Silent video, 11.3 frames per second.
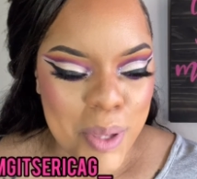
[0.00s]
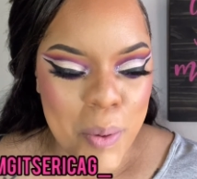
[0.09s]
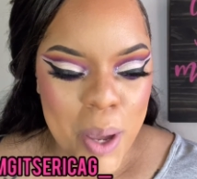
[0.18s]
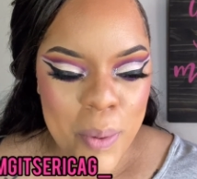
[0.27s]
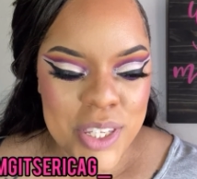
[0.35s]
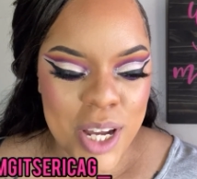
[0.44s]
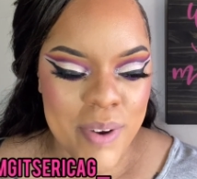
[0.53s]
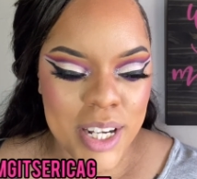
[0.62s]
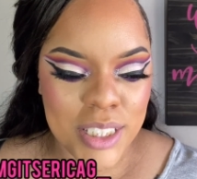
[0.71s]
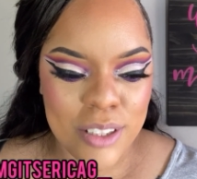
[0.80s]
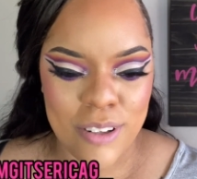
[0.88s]
It was our
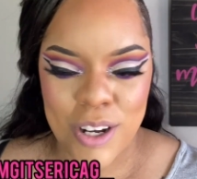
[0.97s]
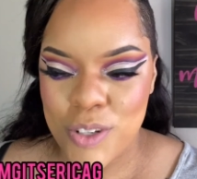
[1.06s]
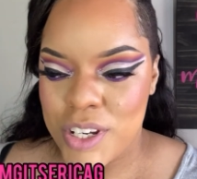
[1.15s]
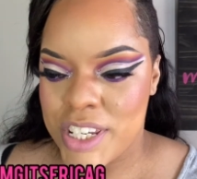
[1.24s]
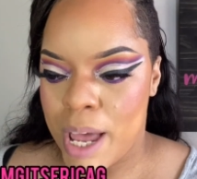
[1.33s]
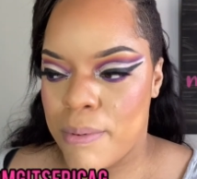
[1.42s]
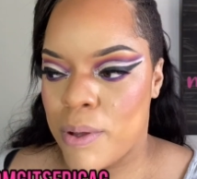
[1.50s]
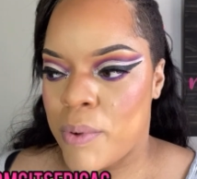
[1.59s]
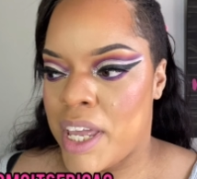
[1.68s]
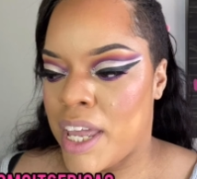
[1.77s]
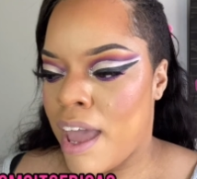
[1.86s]
regular grocery shopping
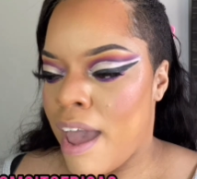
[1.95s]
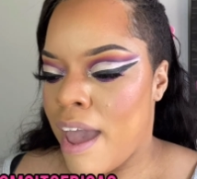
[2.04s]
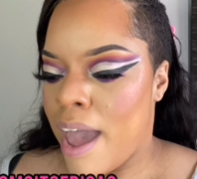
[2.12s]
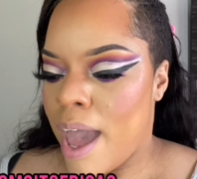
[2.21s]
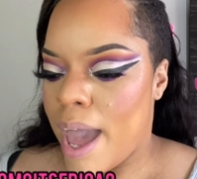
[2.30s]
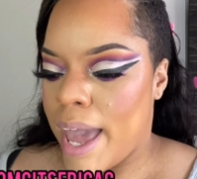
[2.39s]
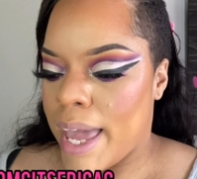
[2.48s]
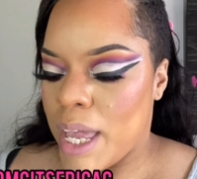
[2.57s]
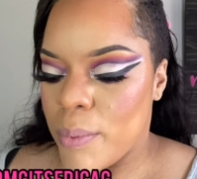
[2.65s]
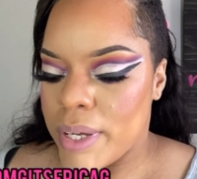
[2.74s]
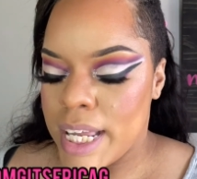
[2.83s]
week, and
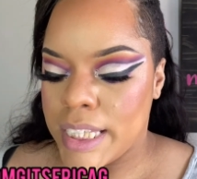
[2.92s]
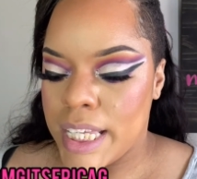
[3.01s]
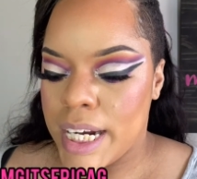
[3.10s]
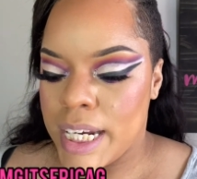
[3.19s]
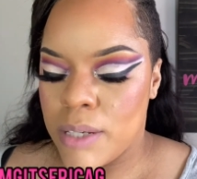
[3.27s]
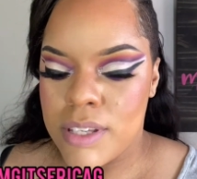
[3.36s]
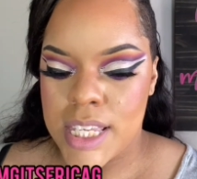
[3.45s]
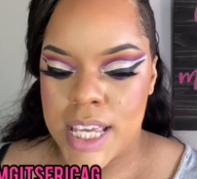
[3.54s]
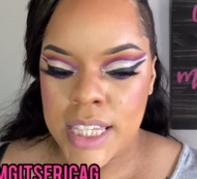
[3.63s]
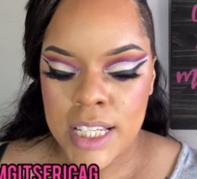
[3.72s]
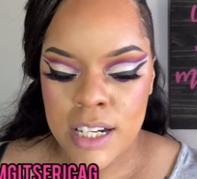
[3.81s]
he went in there. He was
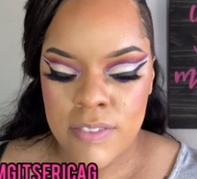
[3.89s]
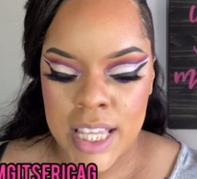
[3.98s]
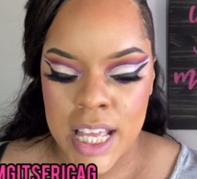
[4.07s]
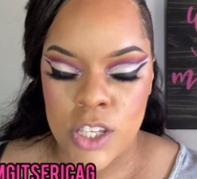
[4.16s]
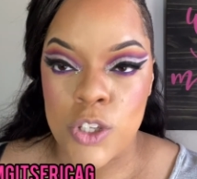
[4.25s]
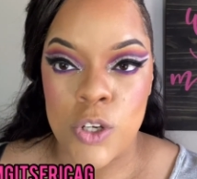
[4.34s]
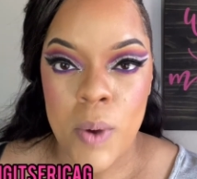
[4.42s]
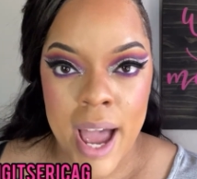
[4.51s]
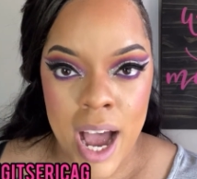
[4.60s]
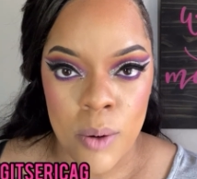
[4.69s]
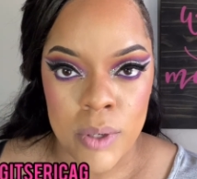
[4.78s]
in there for like 2
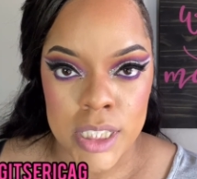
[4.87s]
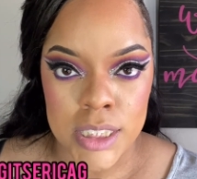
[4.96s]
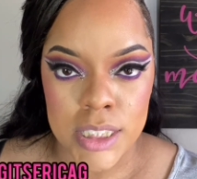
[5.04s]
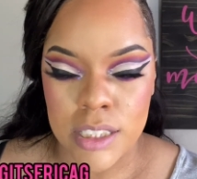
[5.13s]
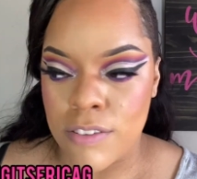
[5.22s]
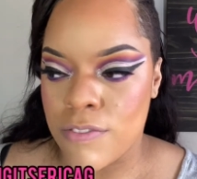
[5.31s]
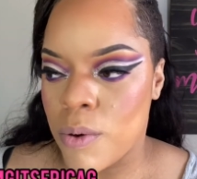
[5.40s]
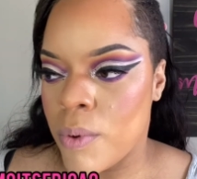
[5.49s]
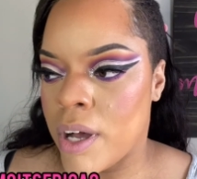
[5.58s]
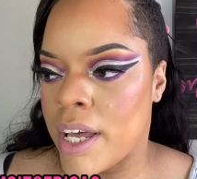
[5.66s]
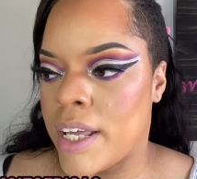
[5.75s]
hours, for
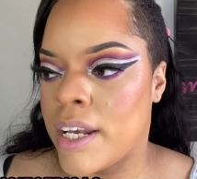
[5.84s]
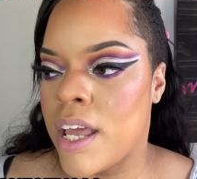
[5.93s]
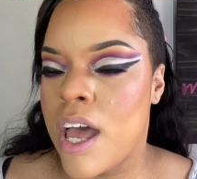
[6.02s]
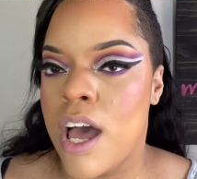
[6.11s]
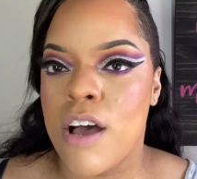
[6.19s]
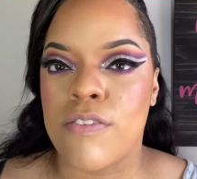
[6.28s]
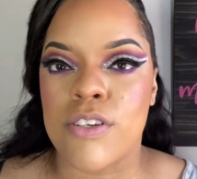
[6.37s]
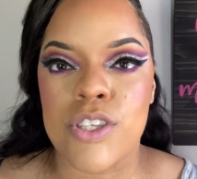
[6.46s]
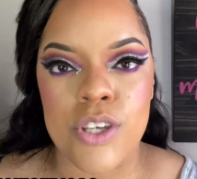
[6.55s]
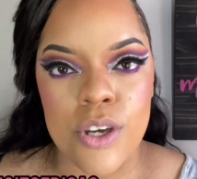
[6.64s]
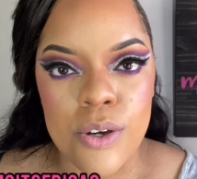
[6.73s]
one. For
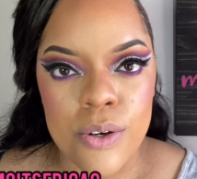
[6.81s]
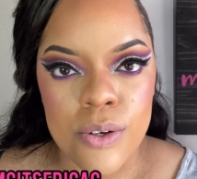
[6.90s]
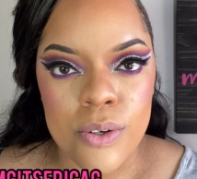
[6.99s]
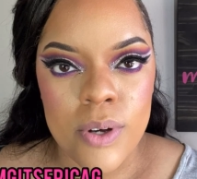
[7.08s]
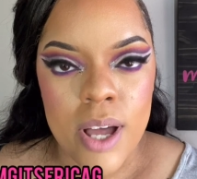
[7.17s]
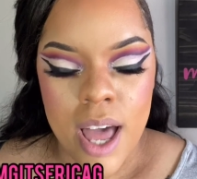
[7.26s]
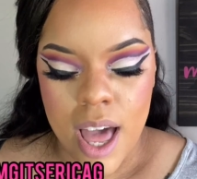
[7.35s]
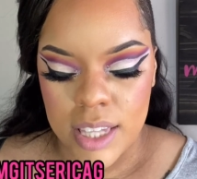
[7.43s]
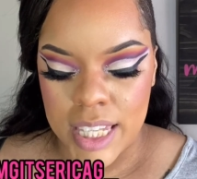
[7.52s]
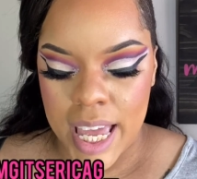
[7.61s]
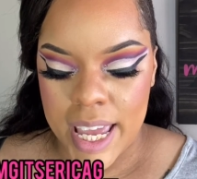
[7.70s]
two,
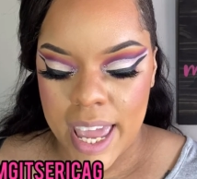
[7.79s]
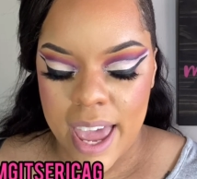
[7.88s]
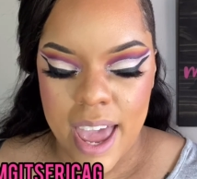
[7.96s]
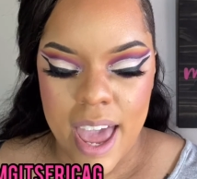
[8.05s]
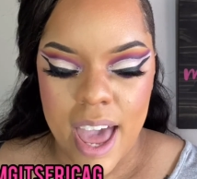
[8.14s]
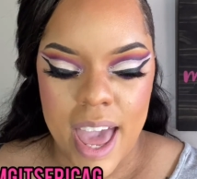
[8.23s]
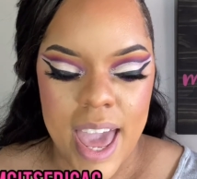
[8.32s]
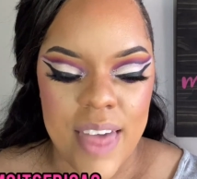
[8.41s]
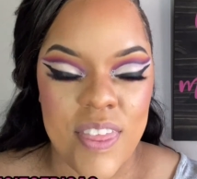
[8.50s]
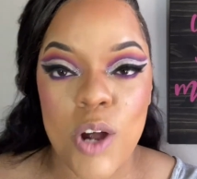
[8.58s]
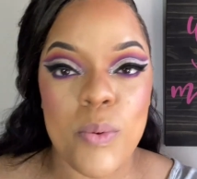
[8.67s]
like,
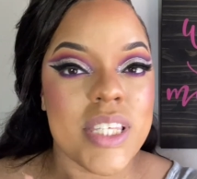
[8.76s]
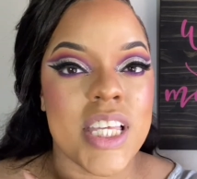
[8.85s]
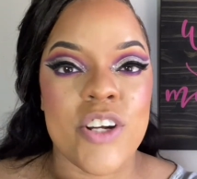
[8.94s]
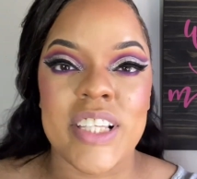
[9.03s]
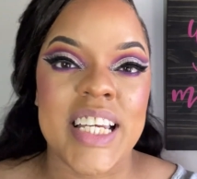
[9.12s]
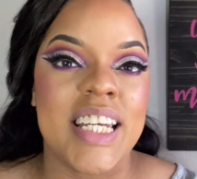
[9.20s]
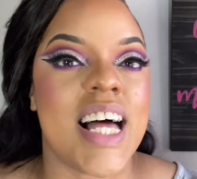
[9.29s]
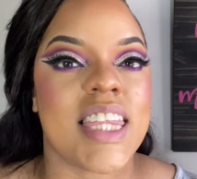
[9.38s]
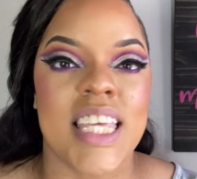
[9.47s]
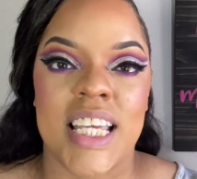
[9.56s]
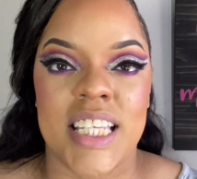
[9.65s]
there was literally
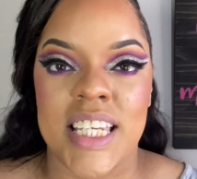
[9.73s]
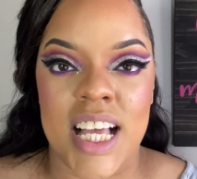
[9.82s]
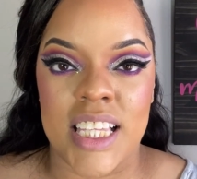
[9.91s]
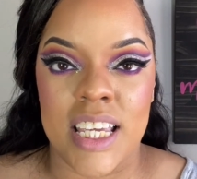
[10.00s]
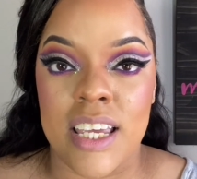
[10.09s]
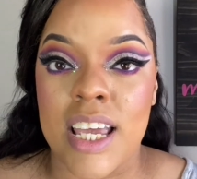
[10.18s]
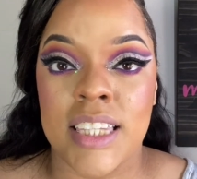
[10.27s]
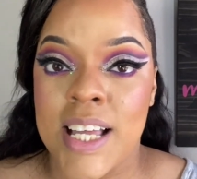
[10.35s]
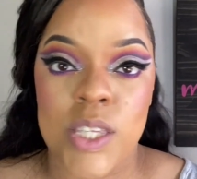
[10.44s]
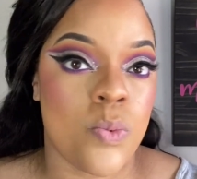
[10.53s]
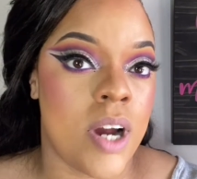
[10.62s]
nothing in the deli, and
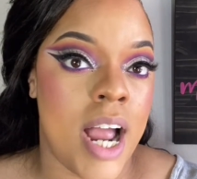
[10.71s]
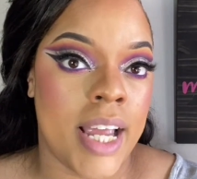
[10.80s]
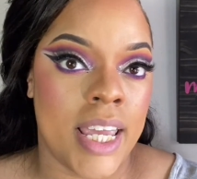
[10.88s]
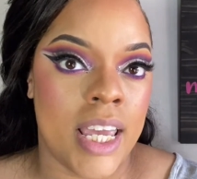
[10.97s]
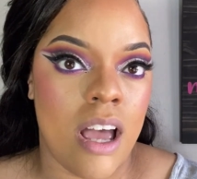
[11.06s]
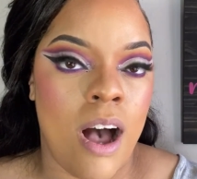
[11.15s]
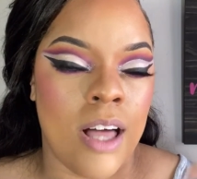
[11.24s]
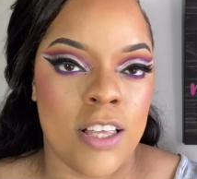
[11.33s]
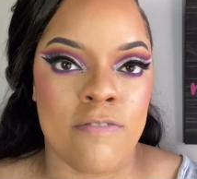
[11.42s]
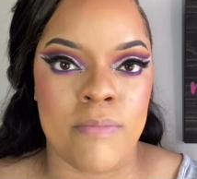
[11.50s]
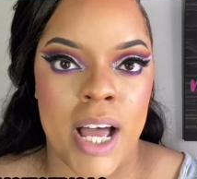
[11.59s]
that's where I get all
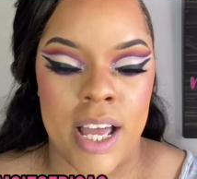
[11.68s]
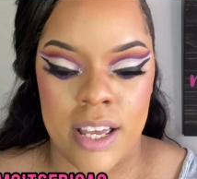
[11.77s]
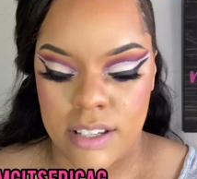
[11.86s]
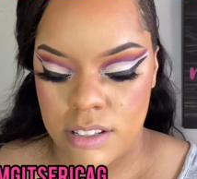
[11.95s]
of my,